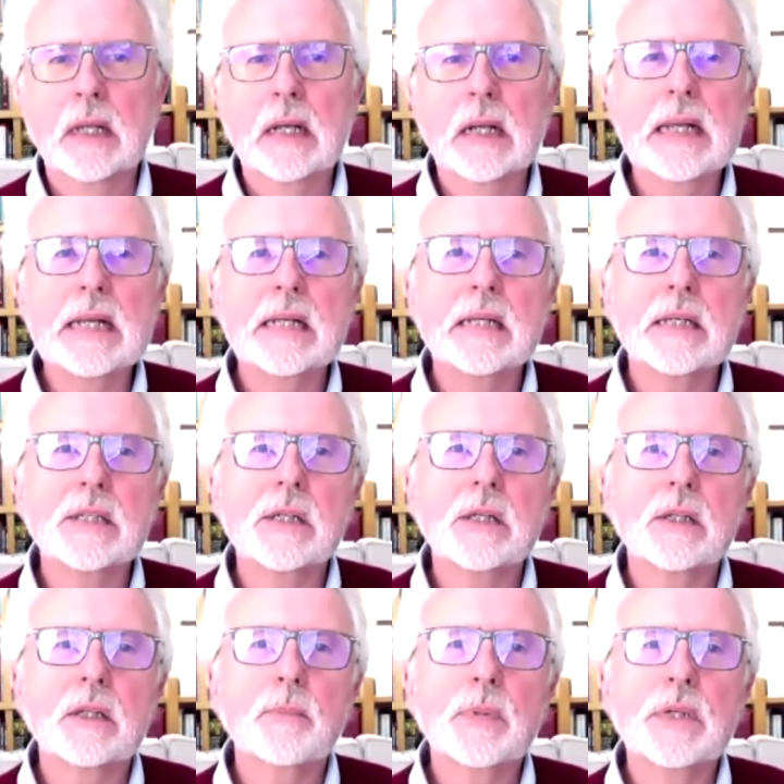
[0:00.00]
leading to
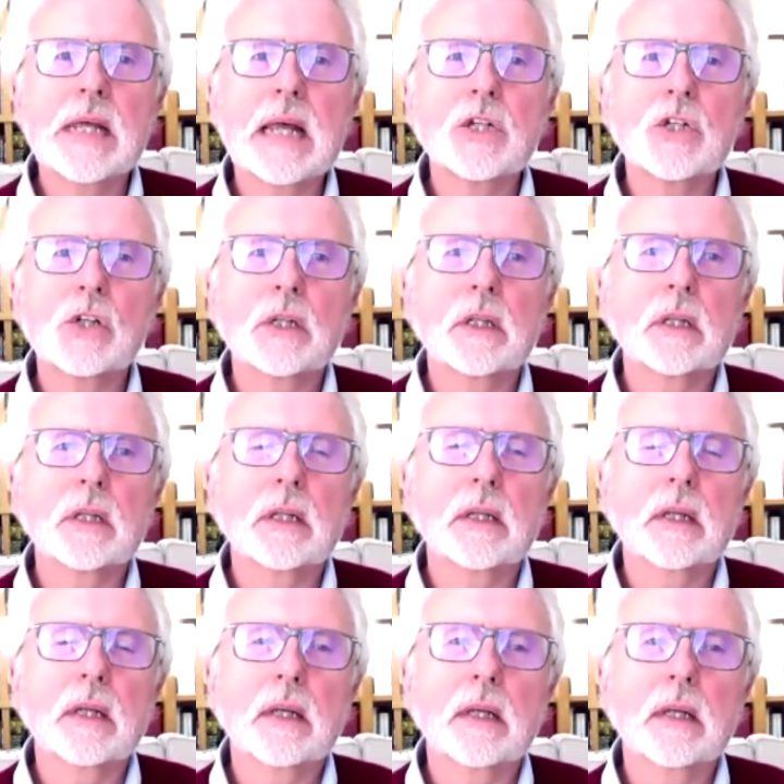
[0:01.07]
the potential,
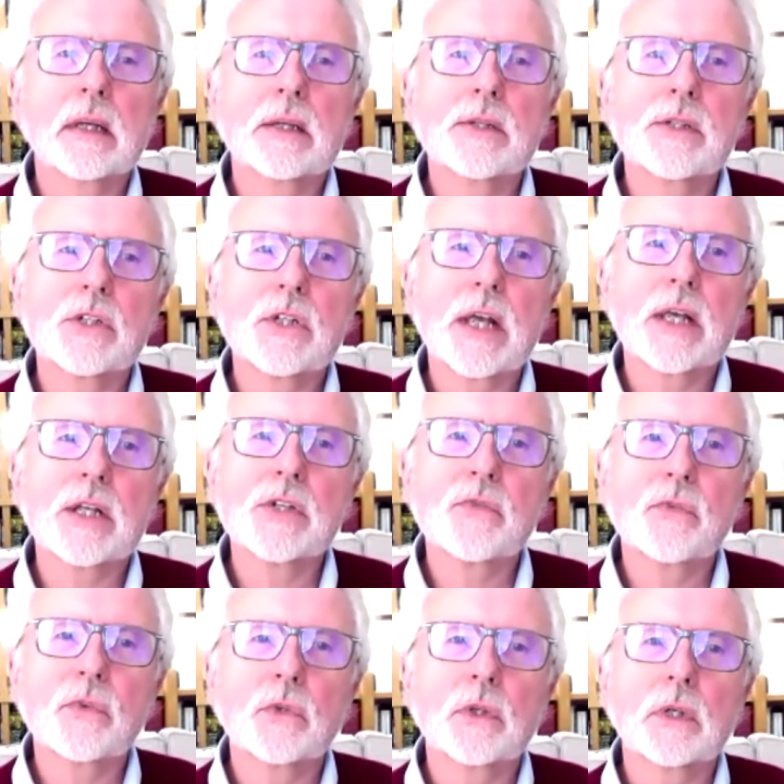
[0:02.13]
I suggest,
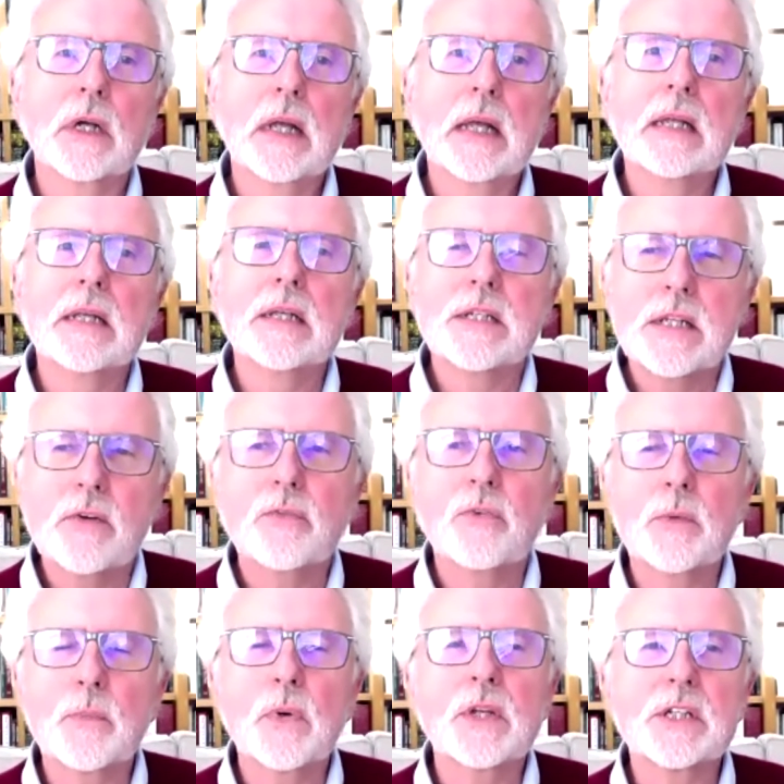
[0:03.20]
for
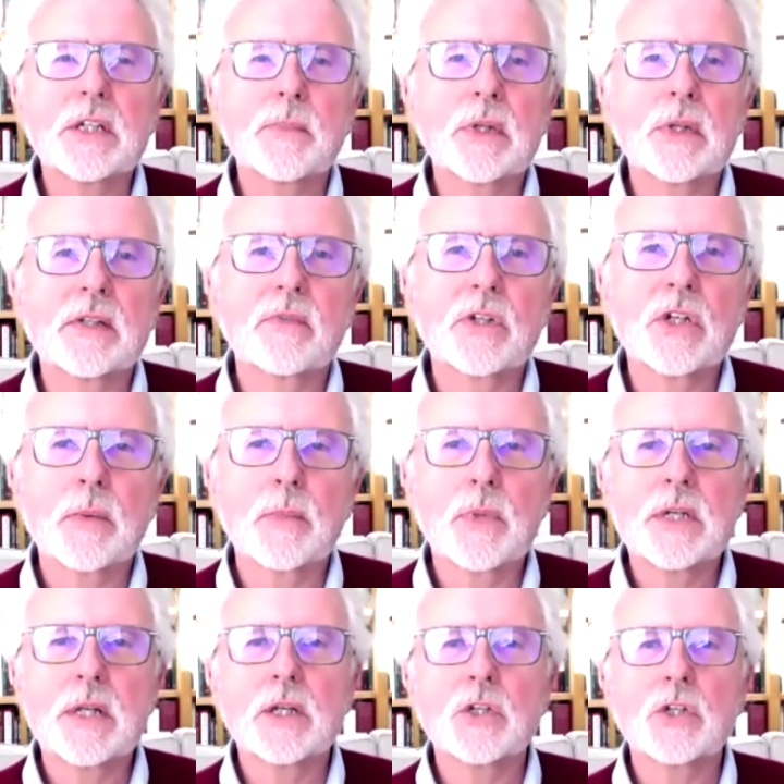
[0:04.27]
different principles of
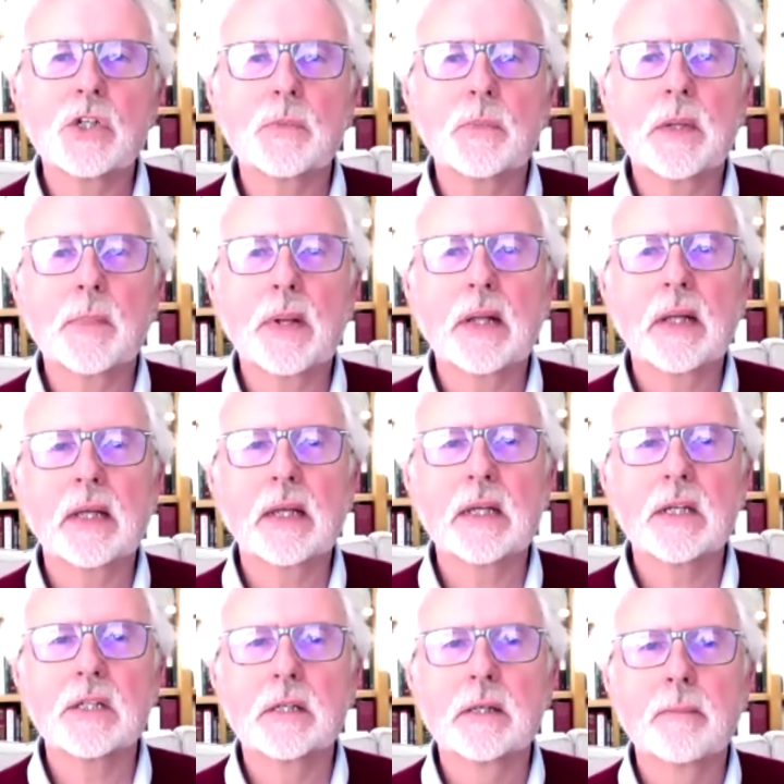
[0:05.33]
interpretation to be
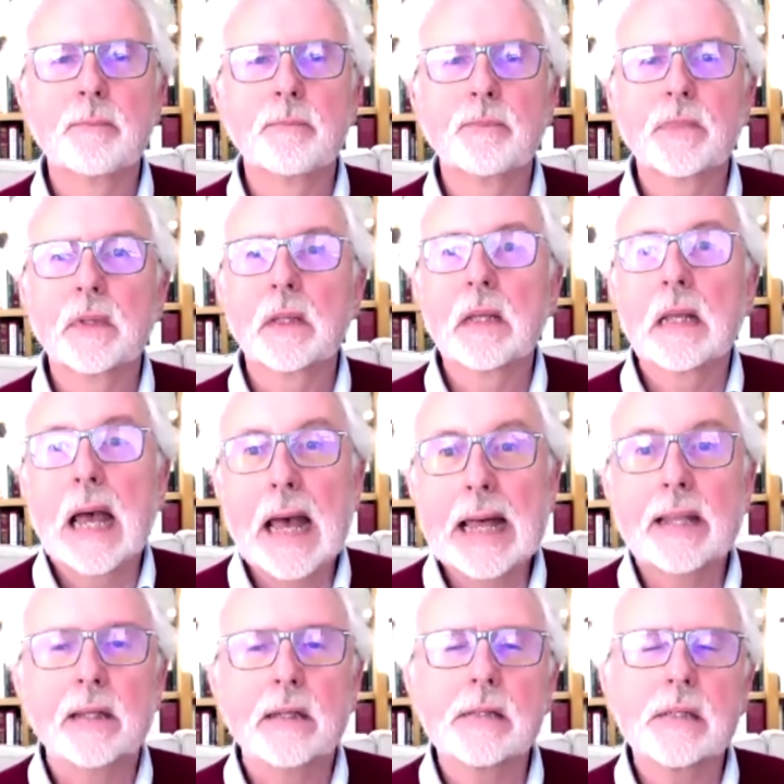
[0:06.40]
applied.
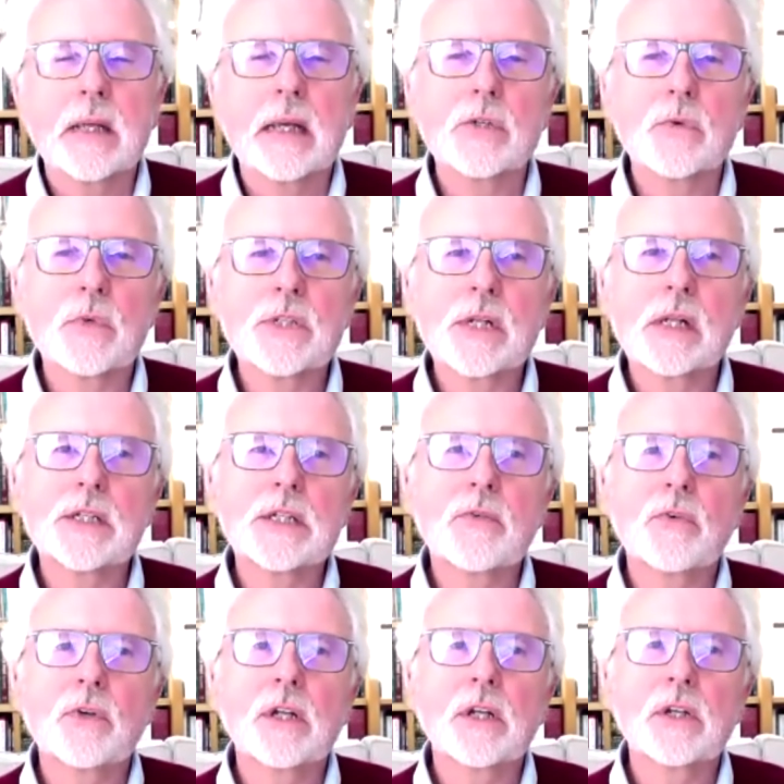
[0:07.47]
And as a result,
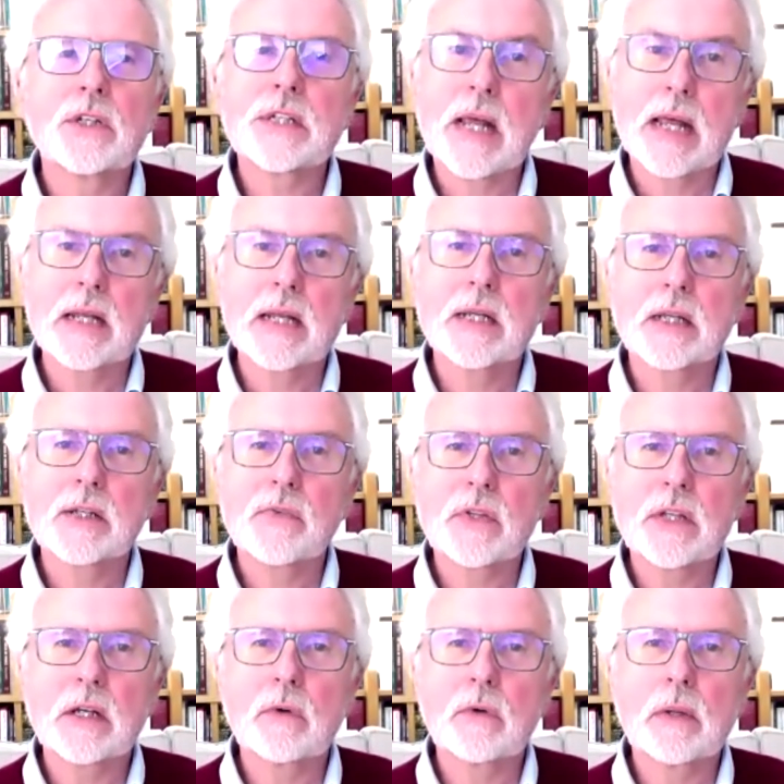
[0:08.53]
different understandings of
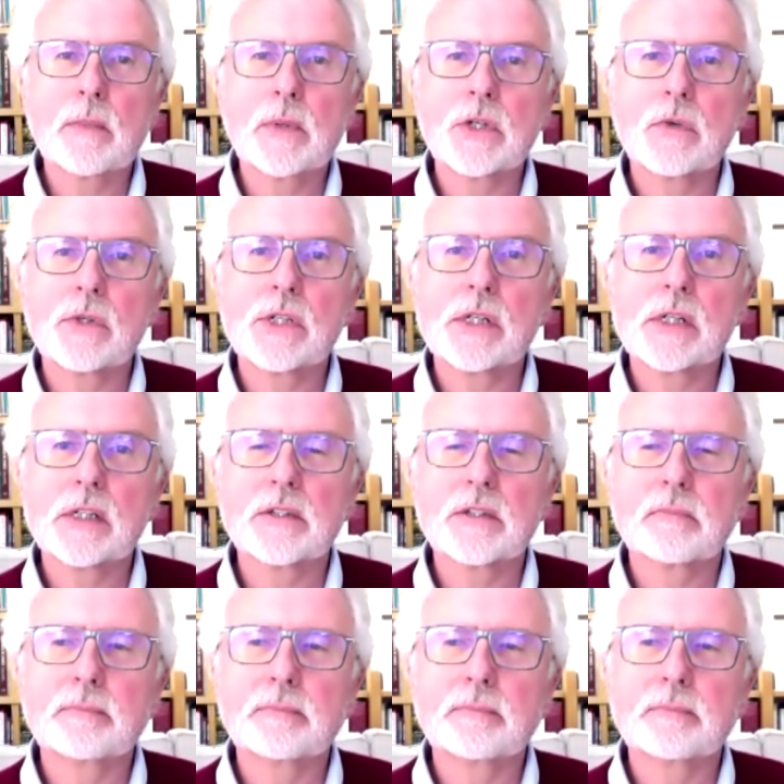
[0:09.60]
the agreement result.